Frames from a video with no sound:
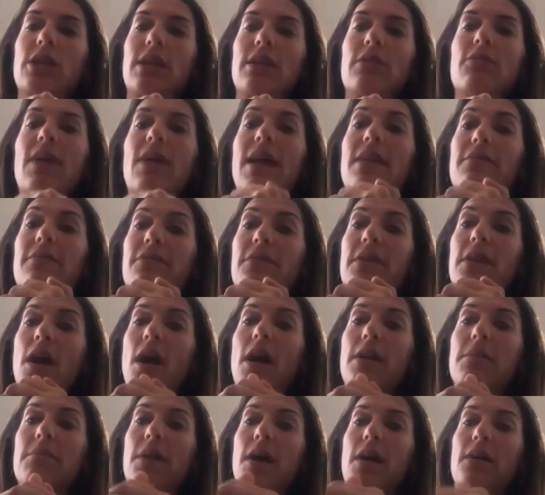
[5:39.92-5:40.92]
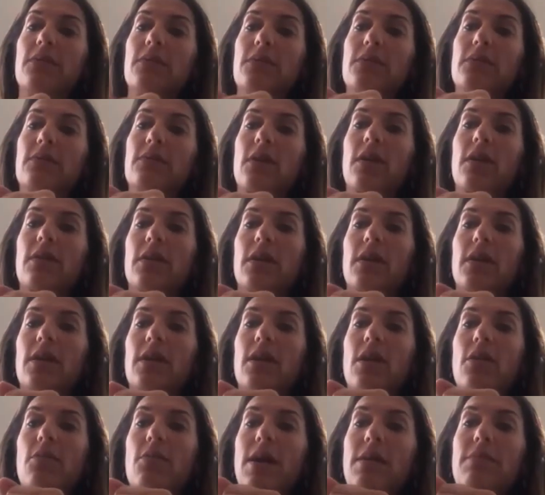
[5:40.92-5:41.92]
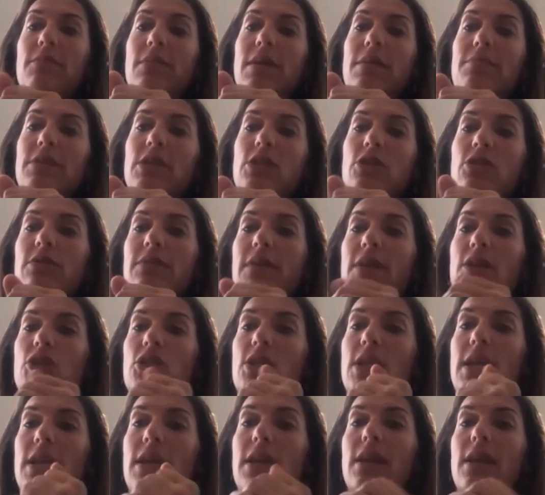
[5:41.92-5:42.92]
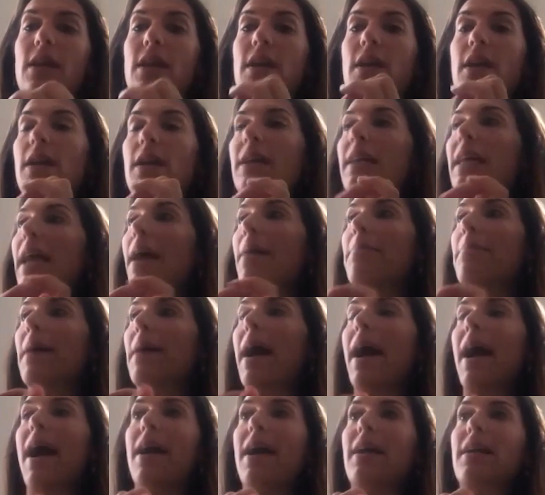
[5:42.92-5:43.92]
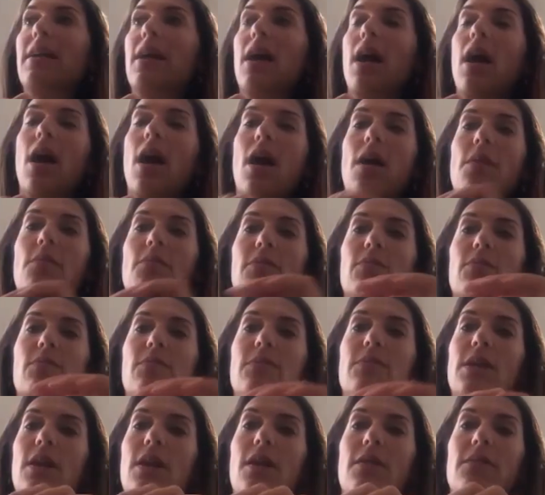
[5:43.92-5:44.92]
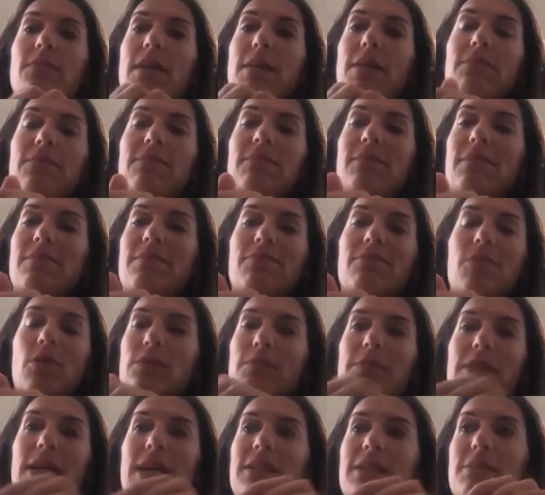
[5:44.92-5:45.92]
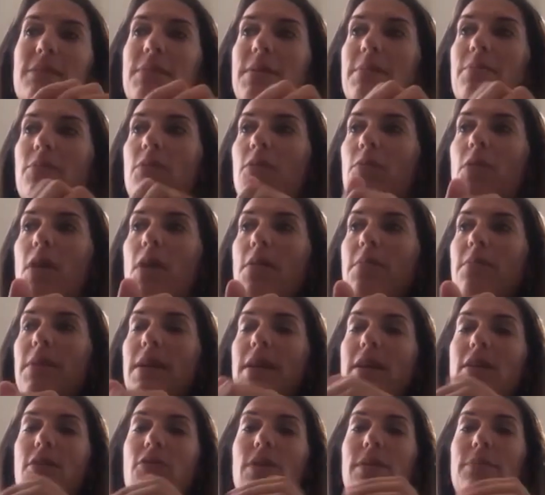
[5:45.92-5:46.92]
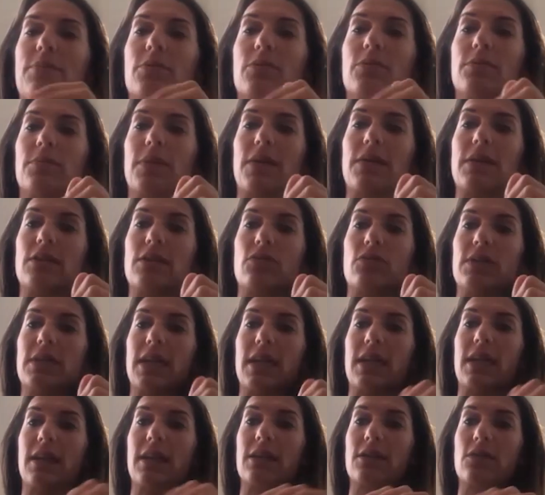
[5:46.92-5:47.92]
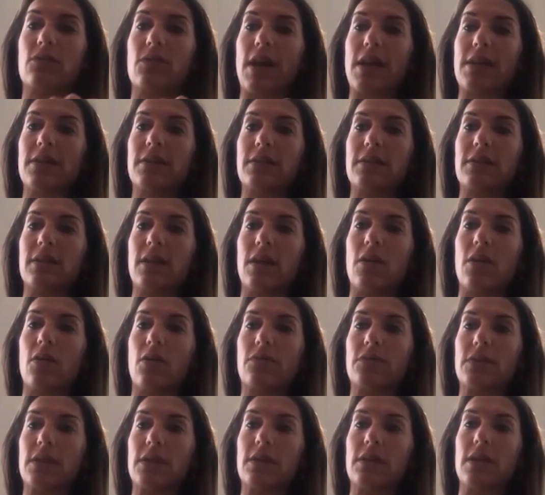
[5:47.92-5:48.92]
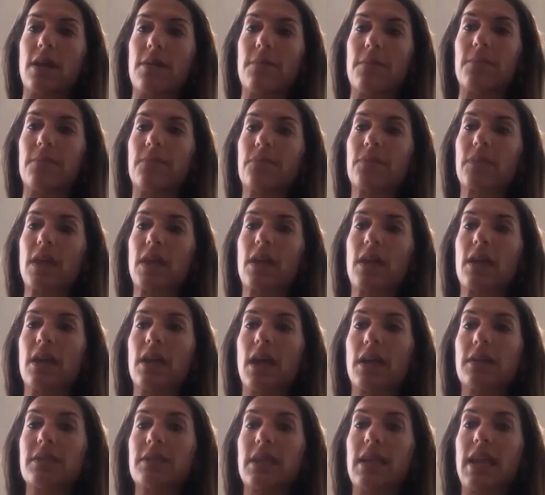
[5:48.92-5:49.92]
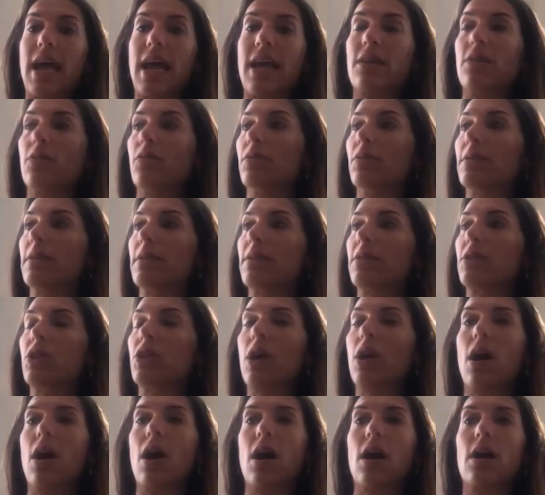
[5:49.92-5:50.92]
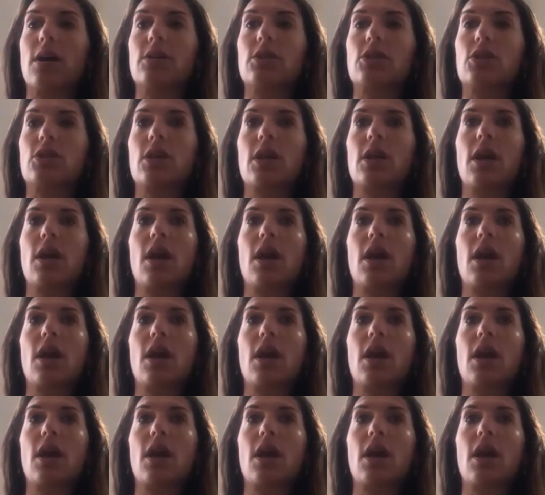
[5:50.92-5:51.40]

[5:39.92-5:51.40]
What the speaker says: any rent for 9 months, so that, you know, when we do eventually get back, you know, that hospitality people won't be crippled by these ridiculous rents that often London landlords charge.